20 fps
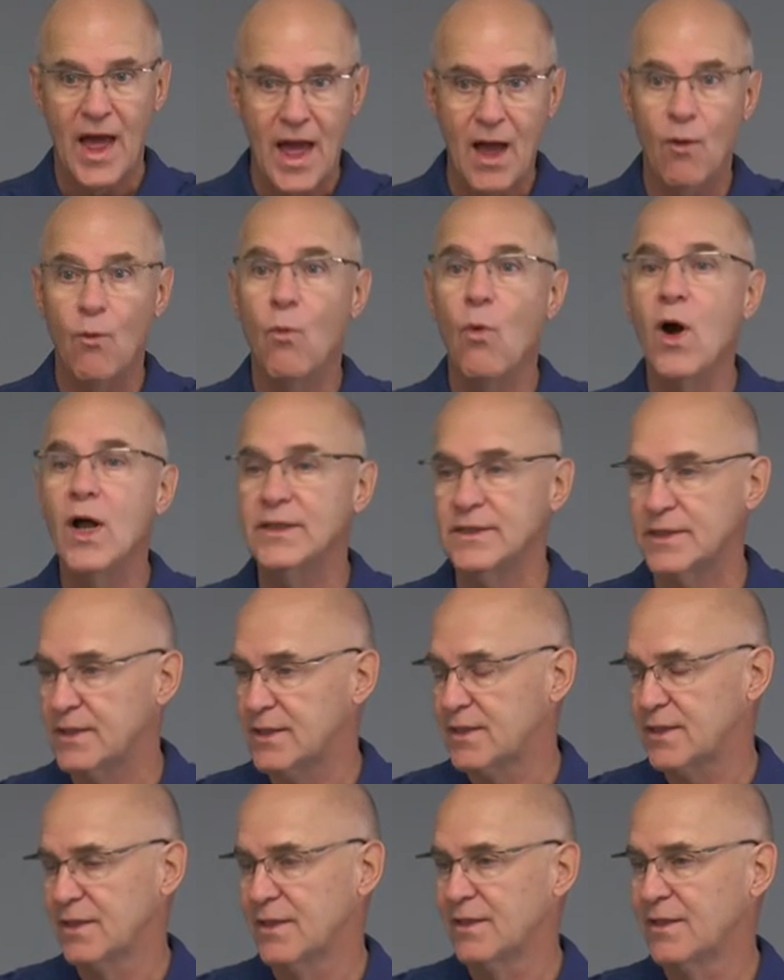at
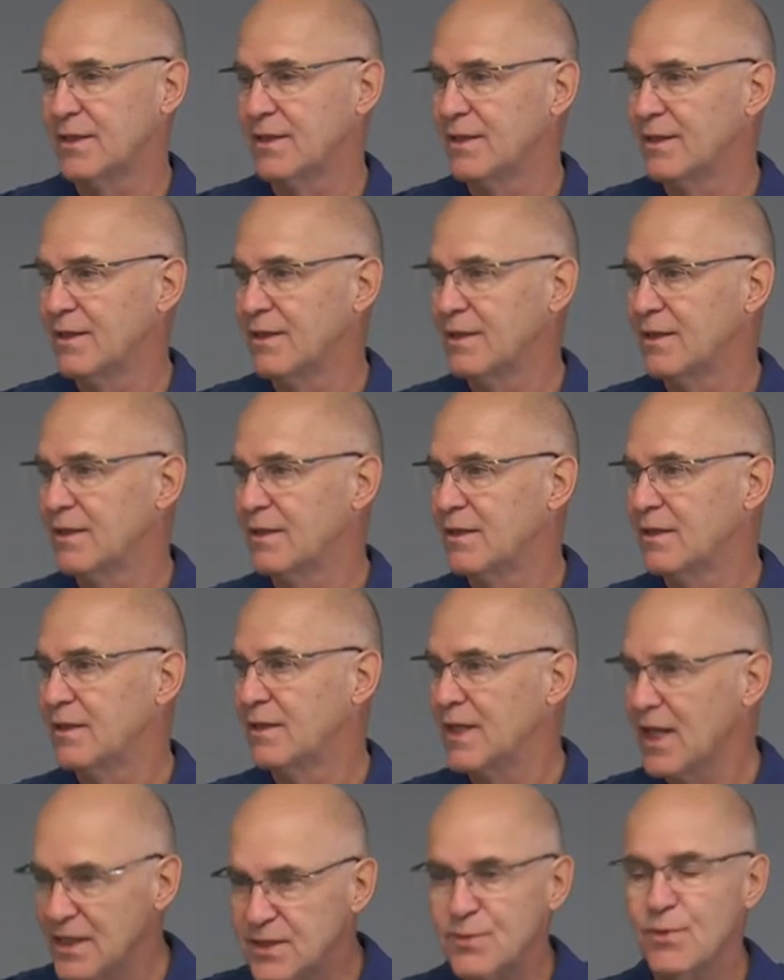once.
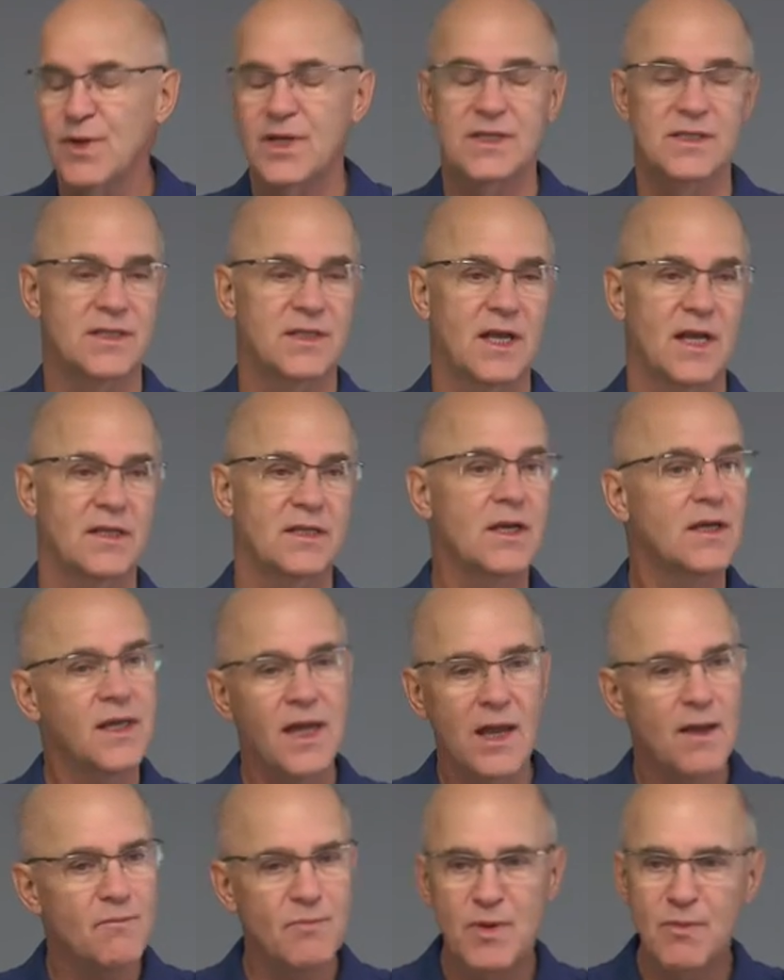That's what he's saying. You
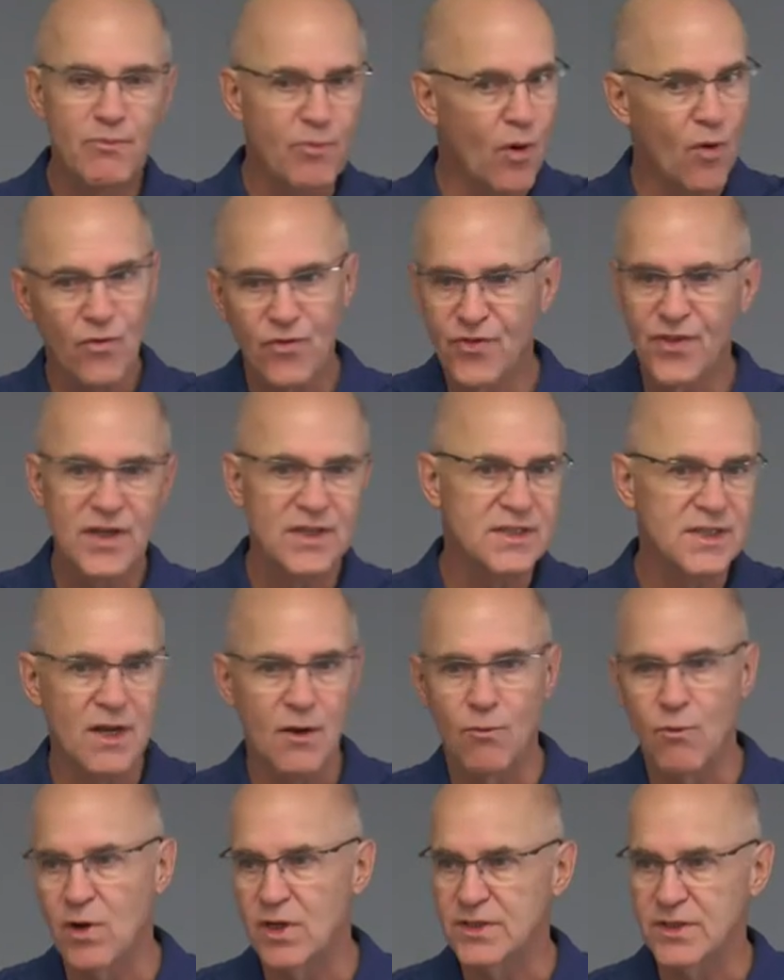can't be both things
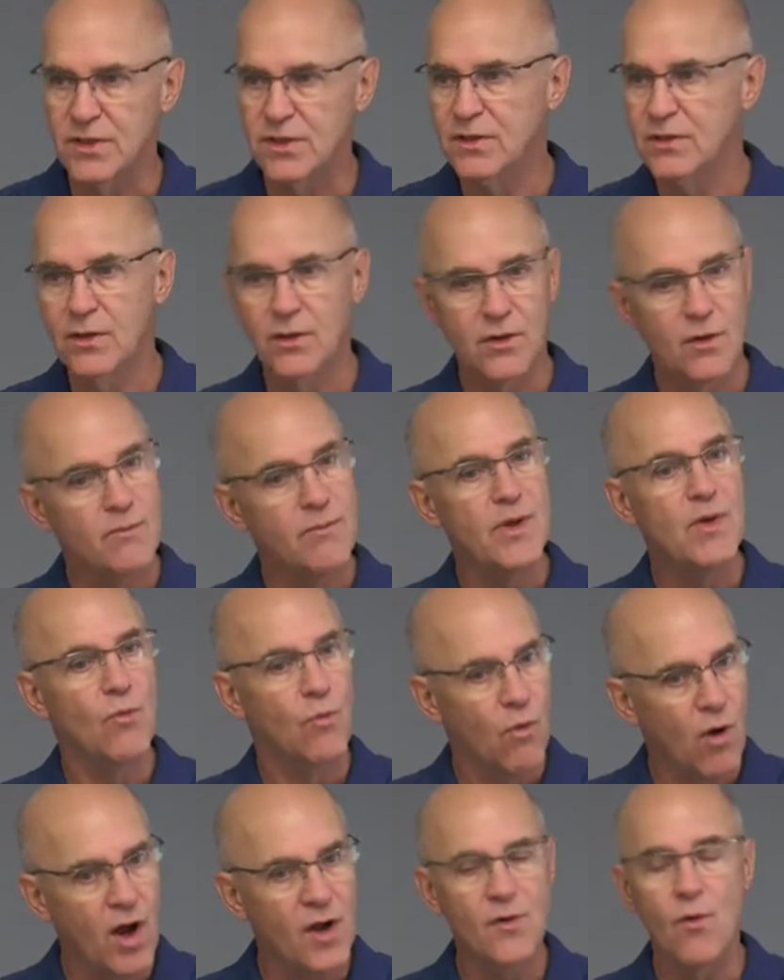at once. You, you can be
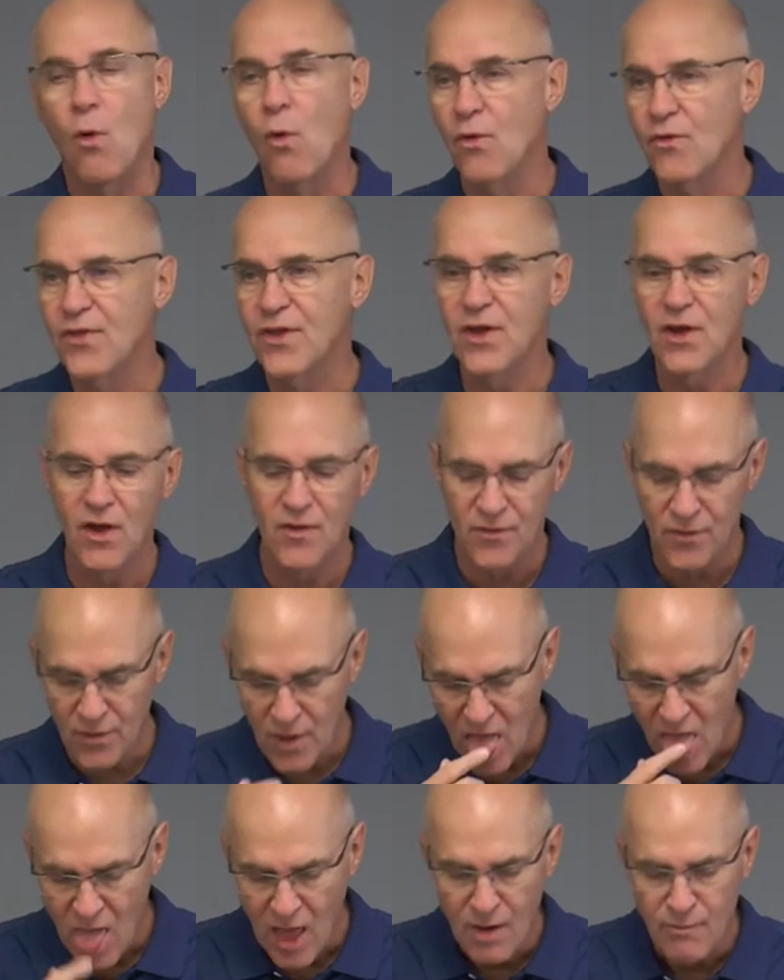one or the other,
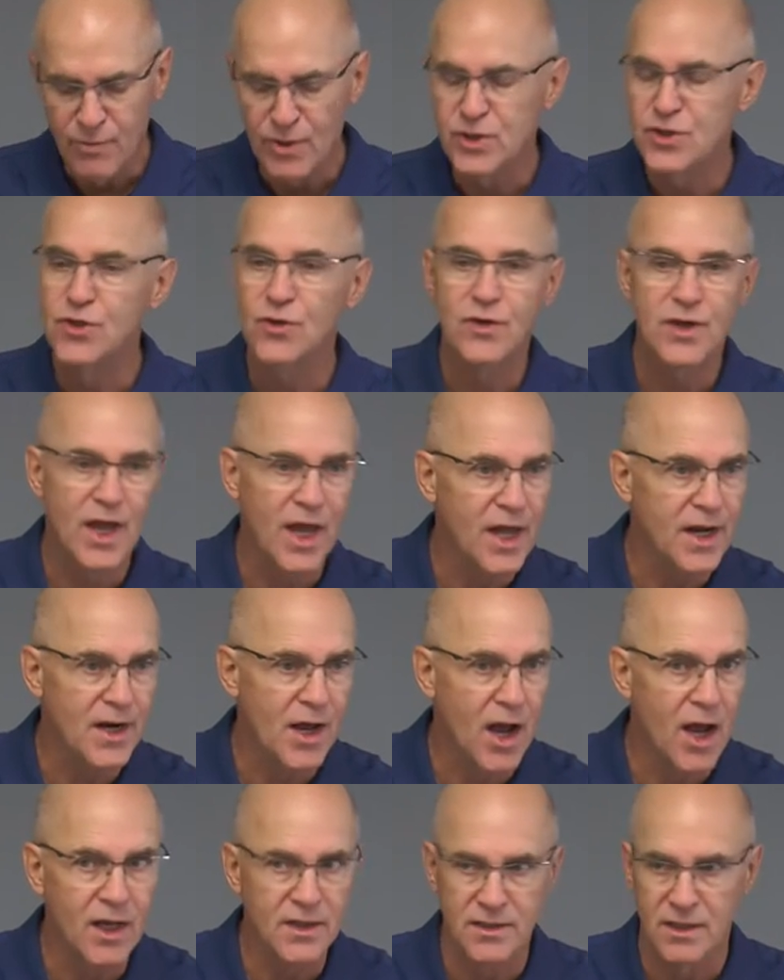but you
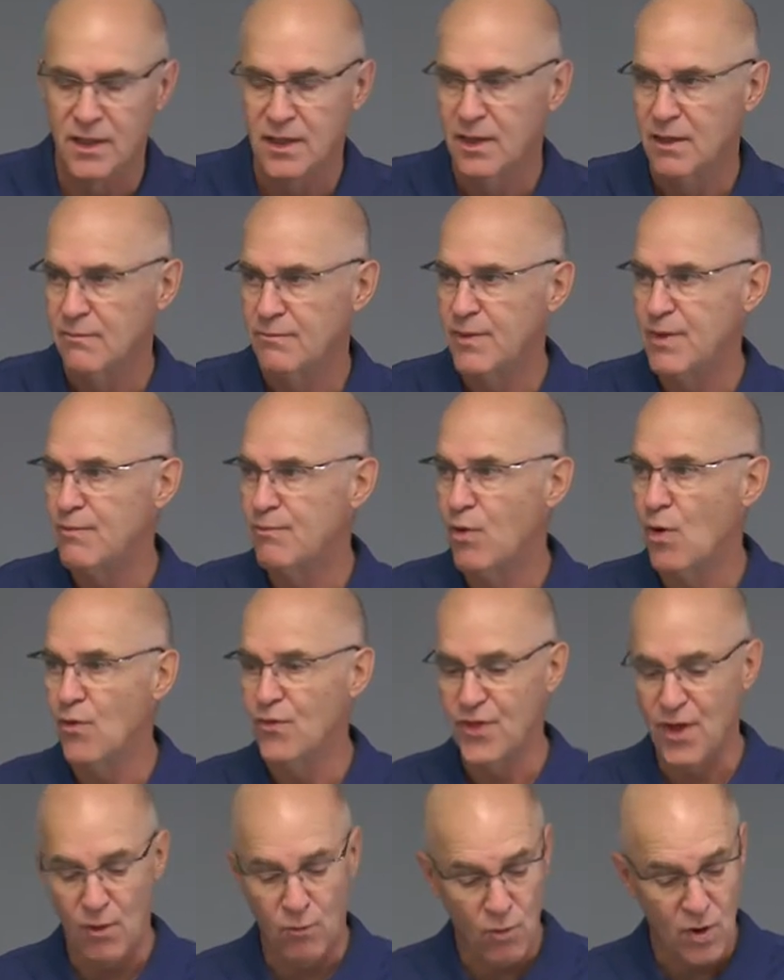cannot be
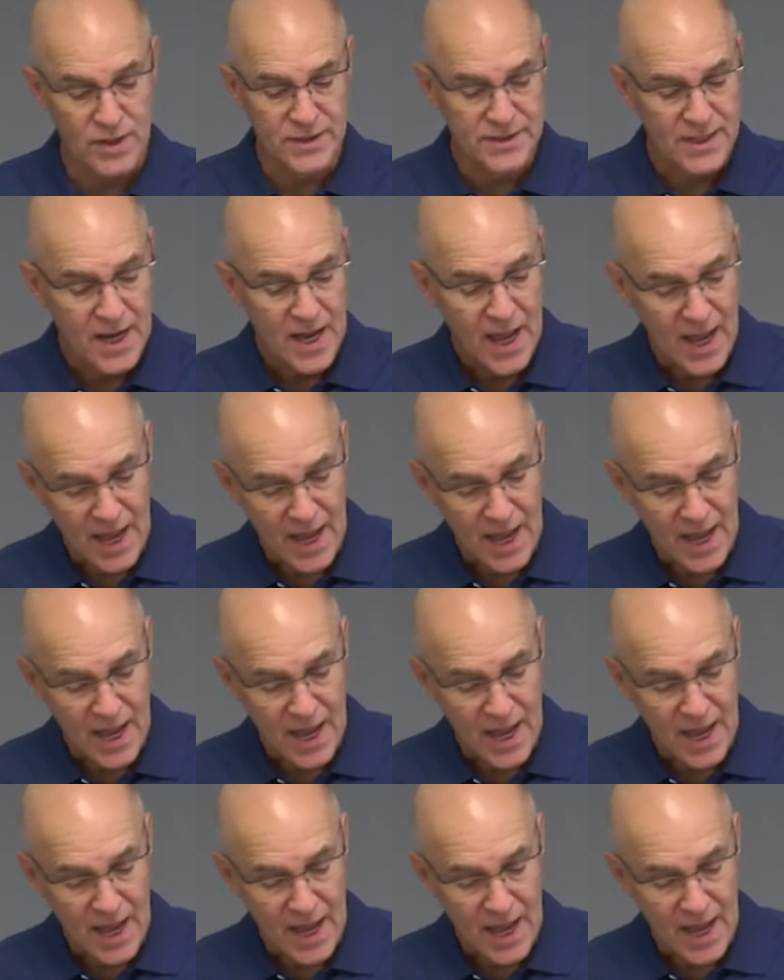both at once.